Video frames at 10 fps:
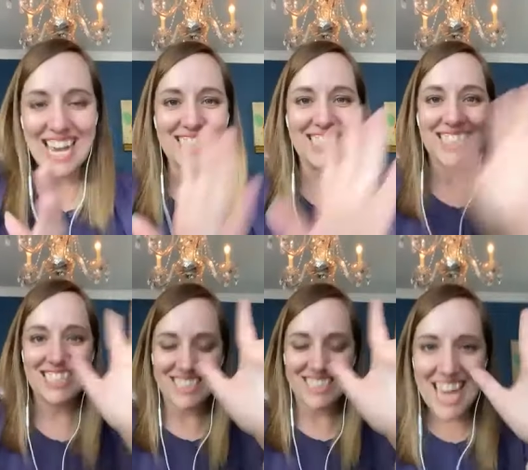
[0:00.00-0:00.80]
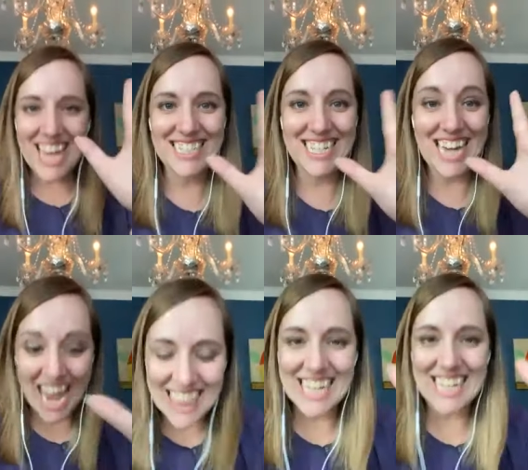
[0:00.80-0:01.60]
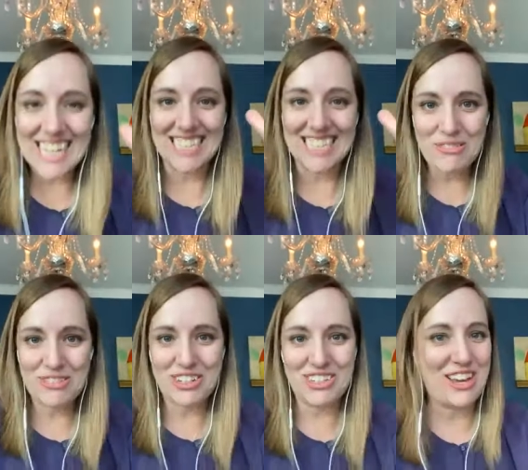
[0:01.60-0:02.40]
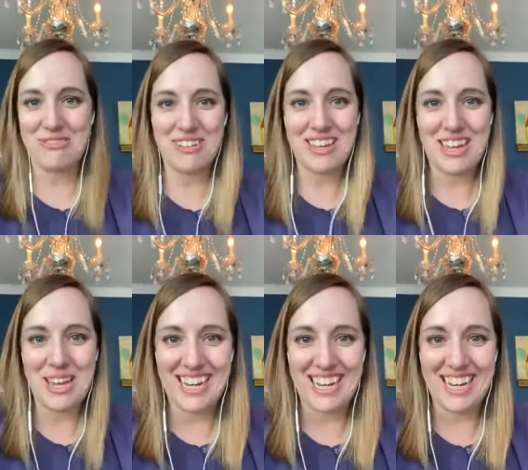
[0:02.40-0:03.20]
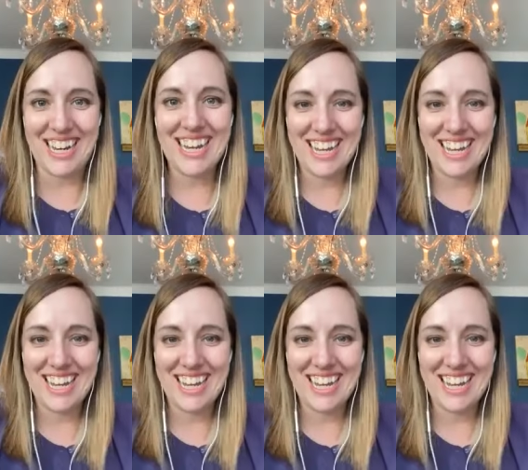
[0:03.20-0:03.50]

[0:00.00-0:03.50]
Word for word: Yes. That's what yes. It is. Take this. Own it for yourself. Yes. Amen.